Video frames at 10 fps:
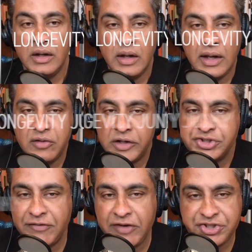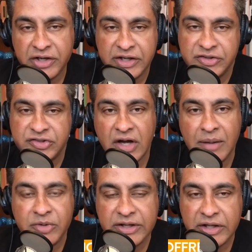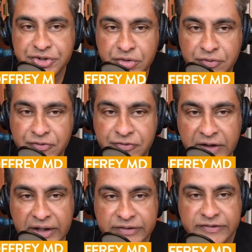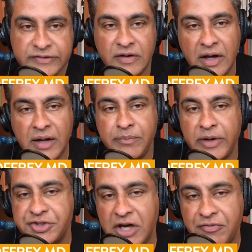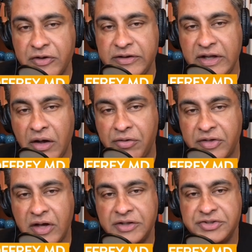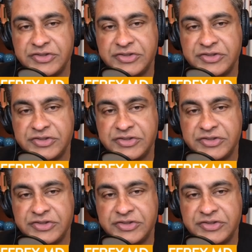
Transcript: Hey, Longevity Junkie, it's time to get your fix. I'm Buck Joffrey, the health-conscious